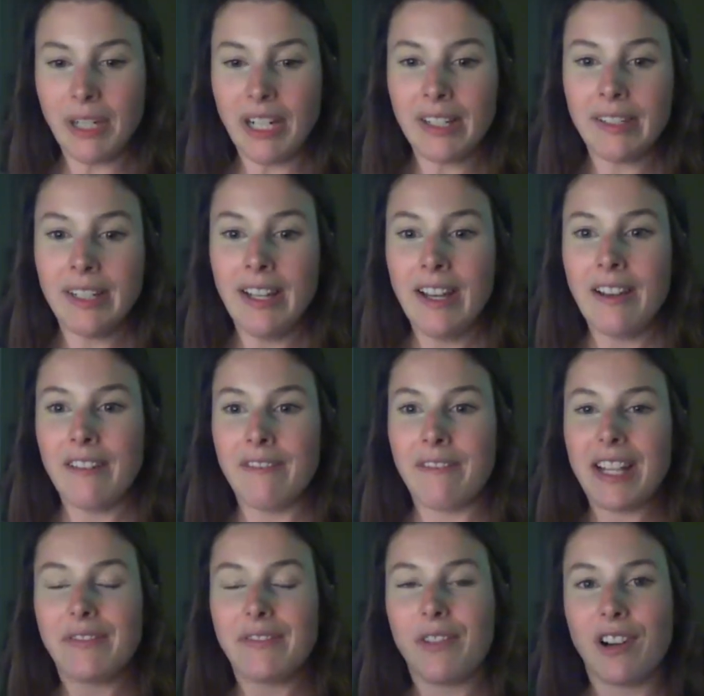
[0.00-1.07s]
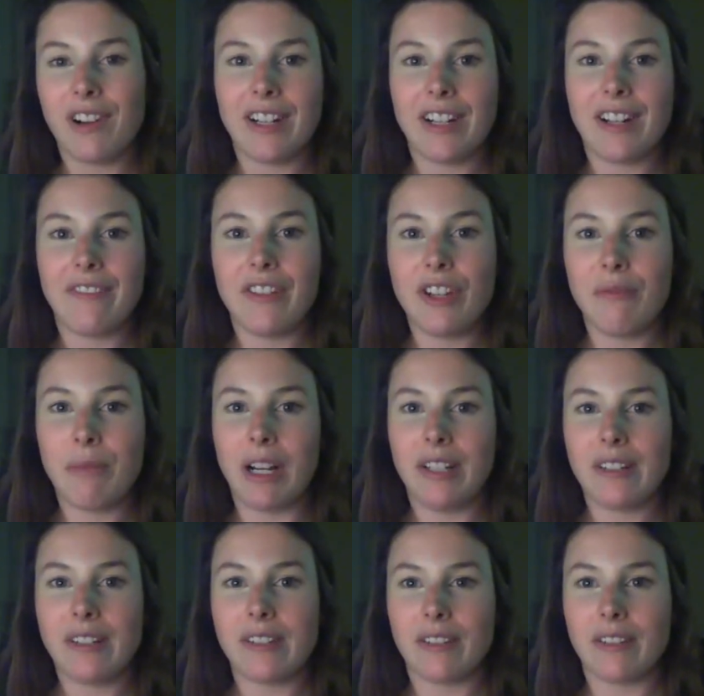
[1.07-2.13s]
But fast forward a few
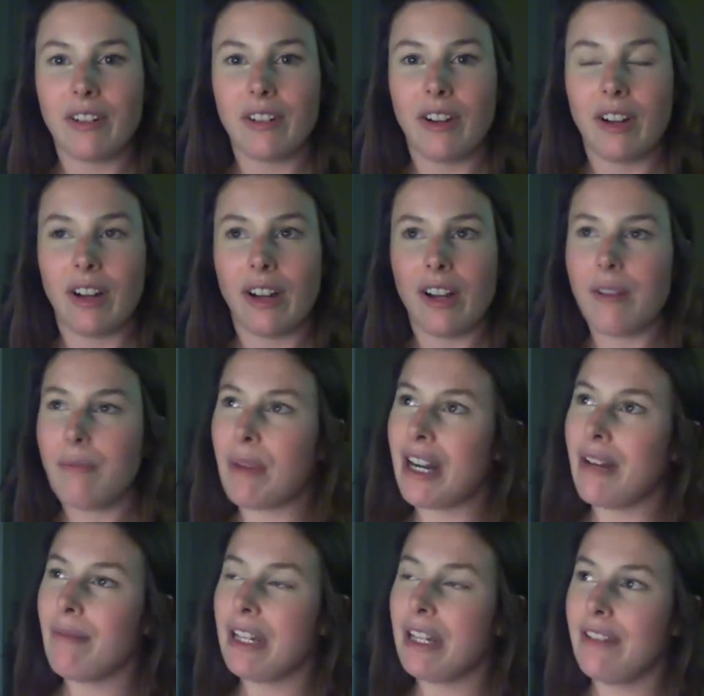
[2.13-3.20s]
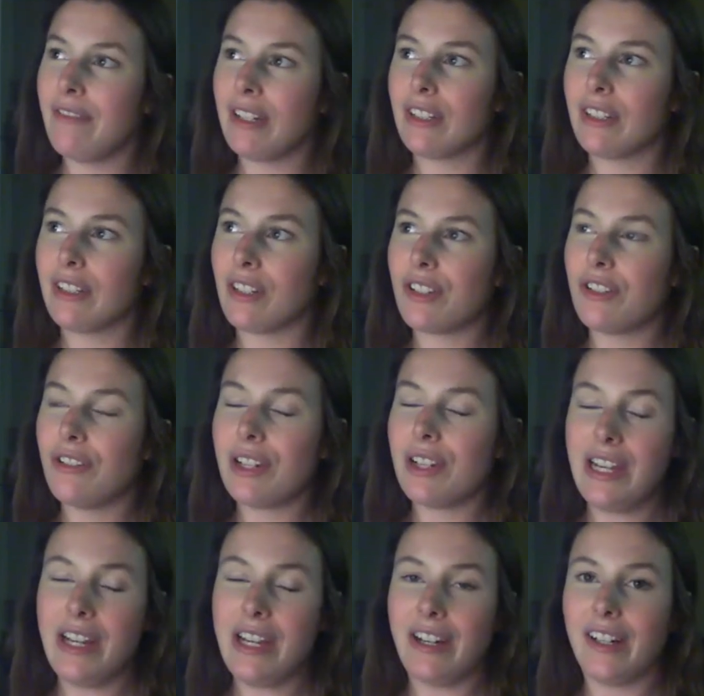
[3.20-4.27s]
months, or it might have been even close
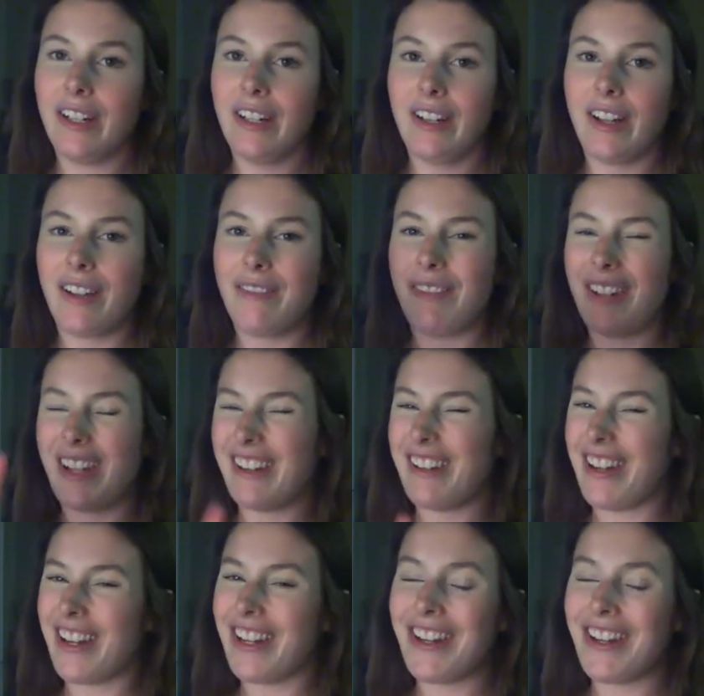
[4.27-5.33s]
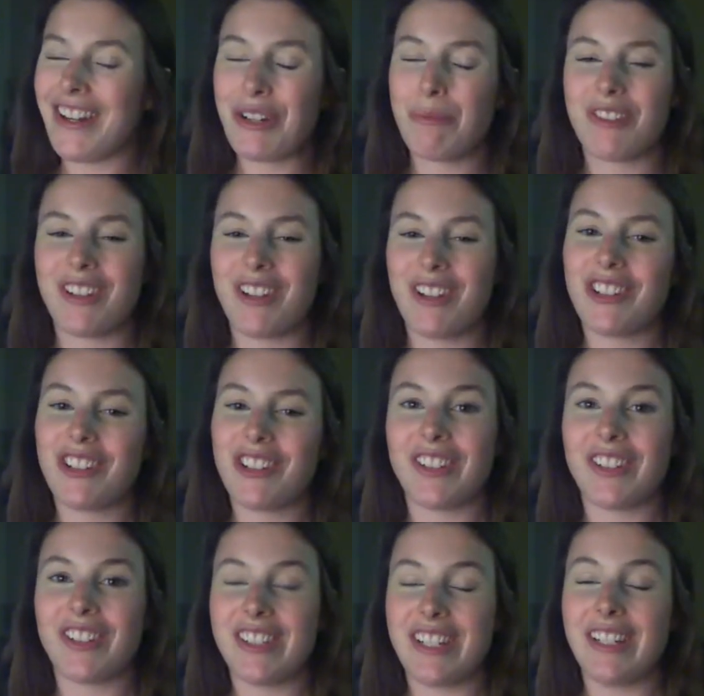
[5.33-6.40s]
to a year, I'm not 100%
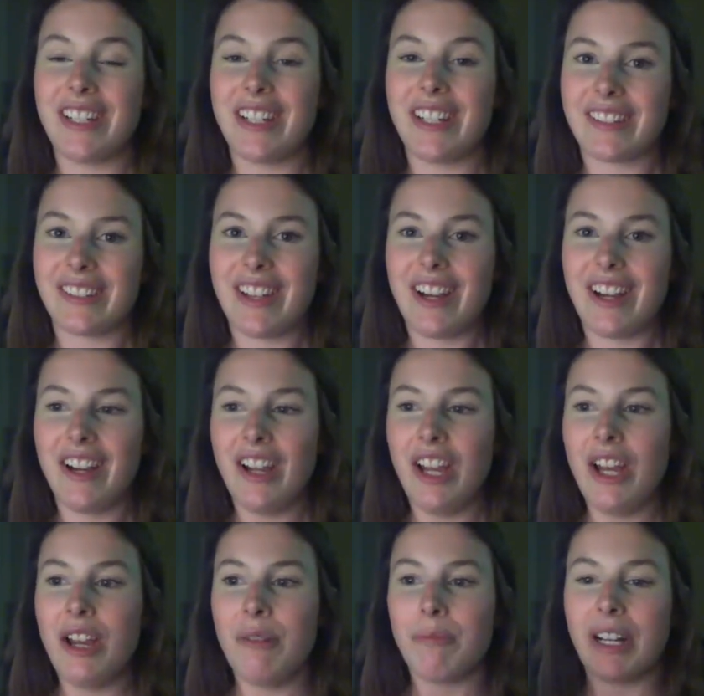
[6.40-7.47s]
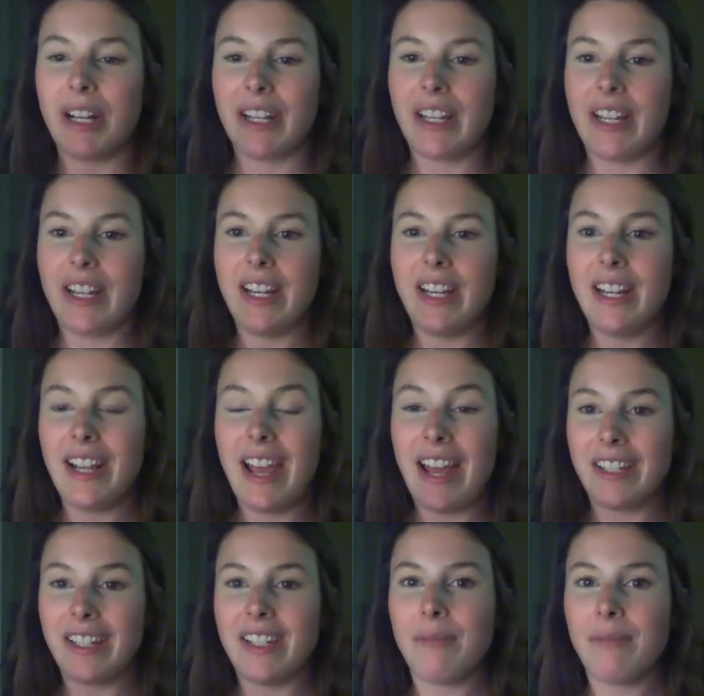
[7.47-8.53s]
sure on the details there, but he
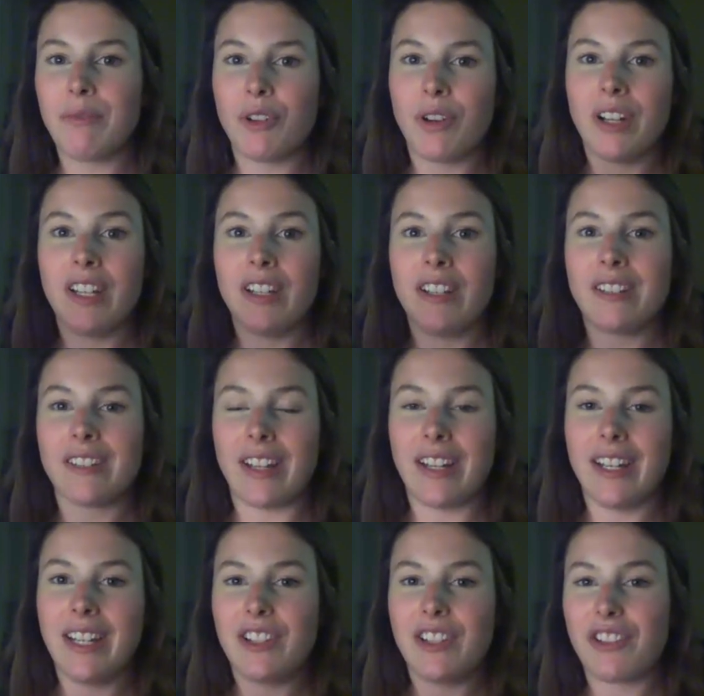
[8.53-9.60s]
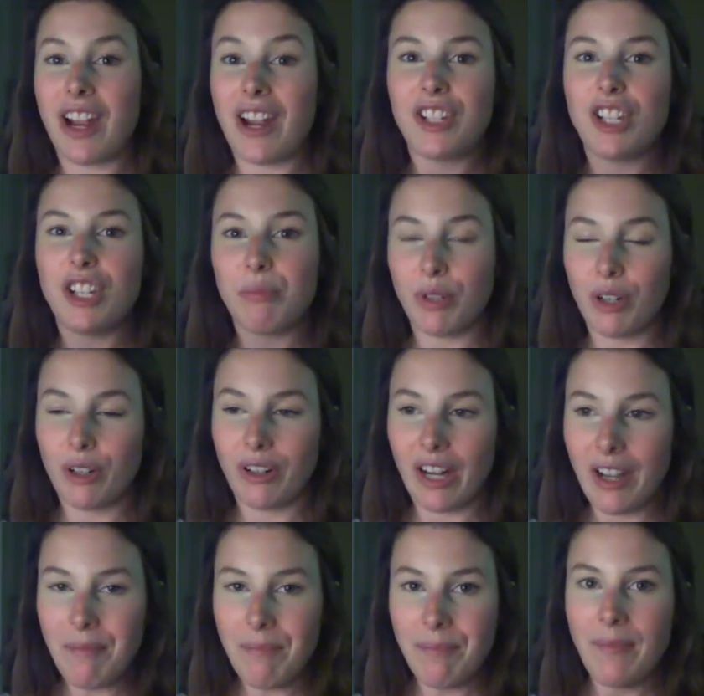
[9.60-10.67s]
ended up joining the study strategy
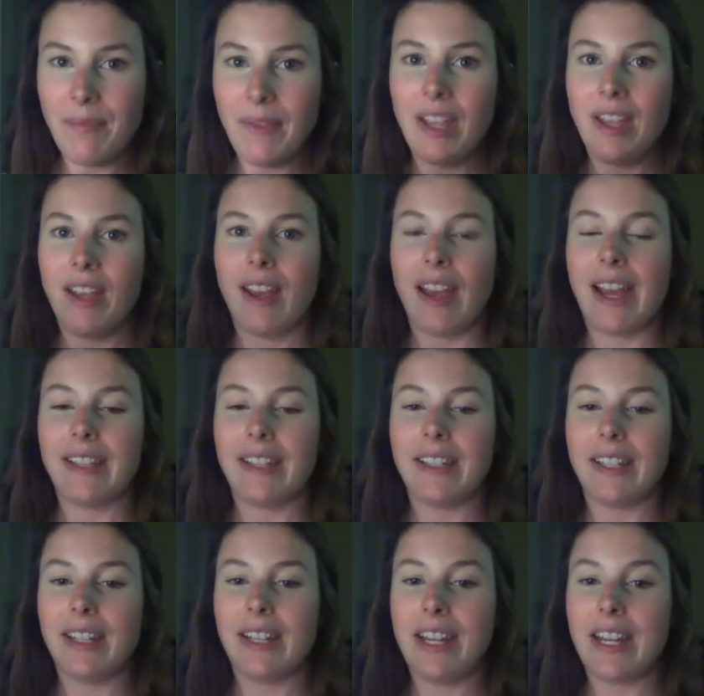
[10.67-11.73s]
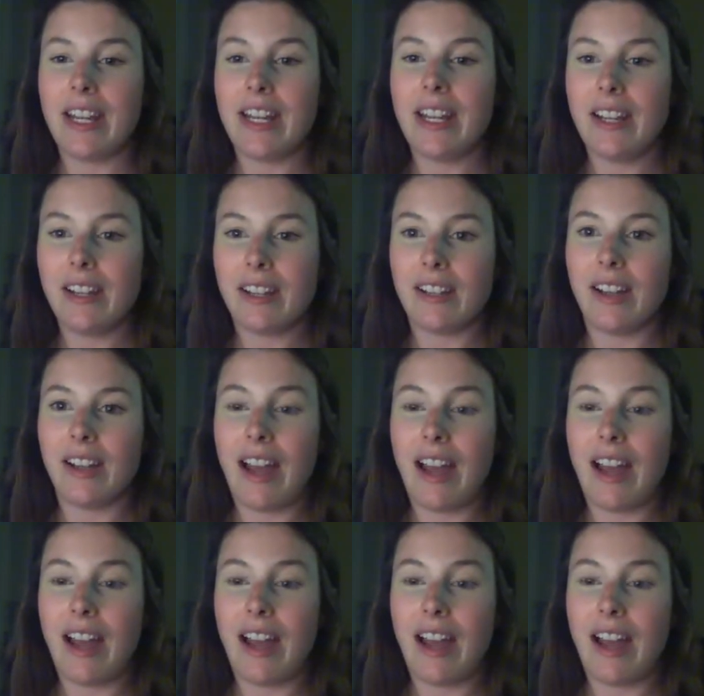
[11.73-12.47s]
program, and he